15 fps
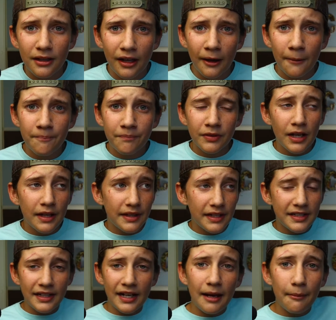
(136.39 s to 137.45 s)
that they
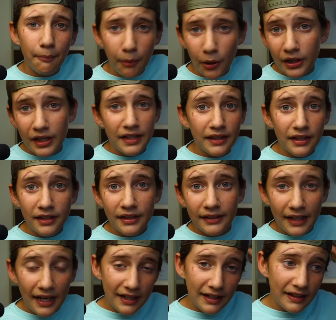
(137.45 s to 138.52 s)
didn't put it in the
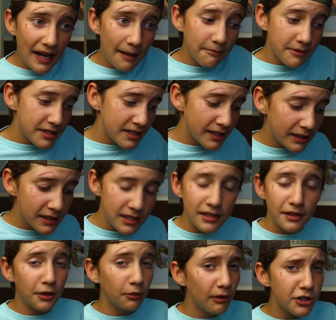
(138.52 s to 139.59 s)
Canon M6,
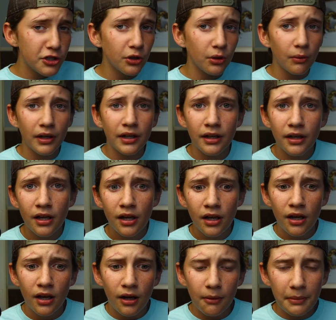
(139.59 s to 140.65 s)
the original one,
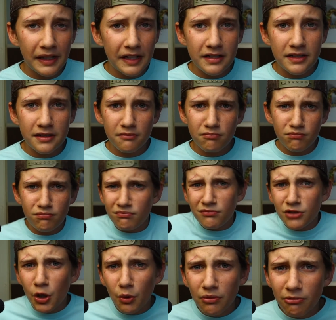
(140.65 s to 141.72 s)
because
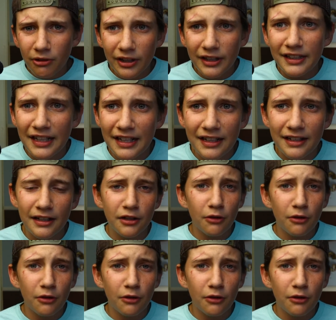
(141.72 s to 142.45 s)
no one really needed it.